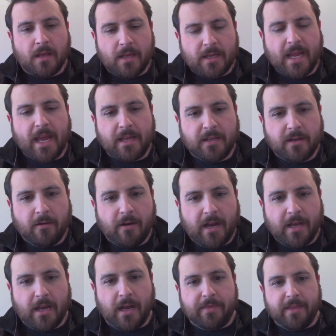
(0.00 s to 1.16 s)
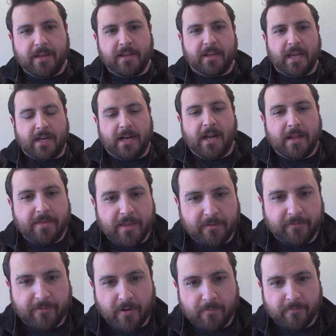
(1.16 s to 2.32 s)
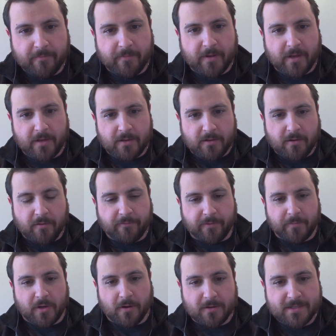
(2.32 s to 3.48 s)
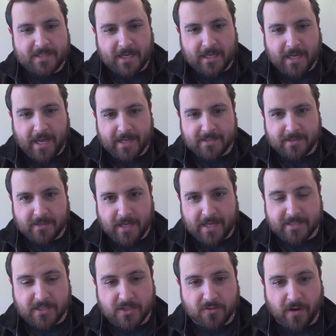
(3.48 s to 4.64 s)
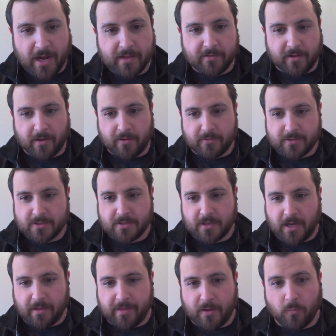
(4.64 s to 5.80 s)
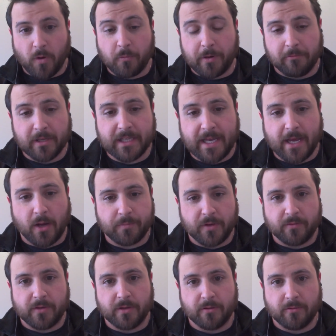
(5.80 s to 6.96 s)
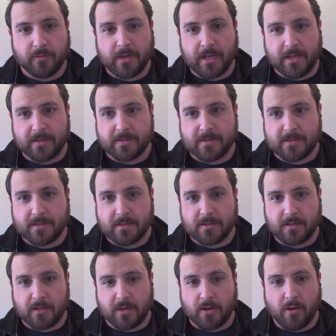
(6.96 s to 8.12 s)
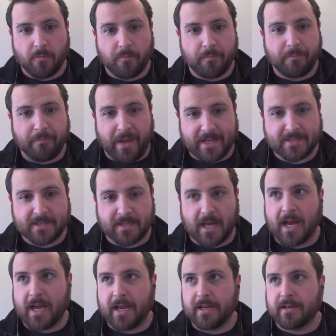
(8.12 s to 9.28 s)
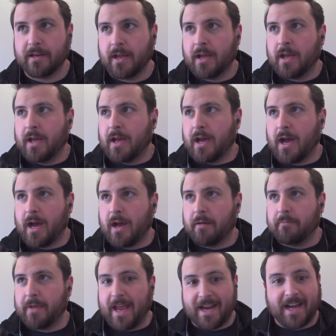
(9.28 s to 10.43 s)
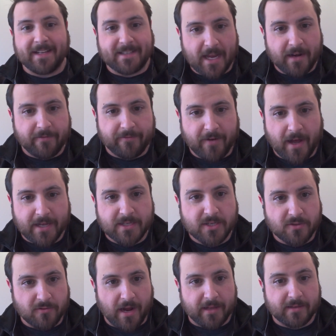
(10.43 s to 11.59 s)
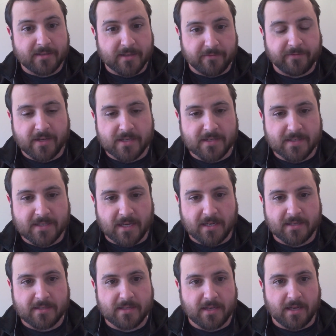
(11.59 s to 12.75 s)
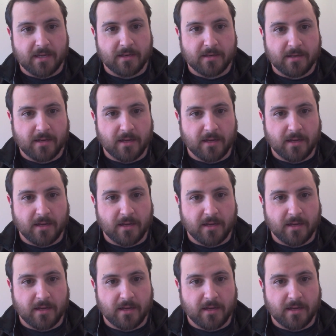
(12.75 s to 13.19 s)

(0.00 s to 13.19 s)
Yeah, I think you can, and I think from your seat as a strength coach, I think what we really help you do is baseline, and identify strength deficiencies in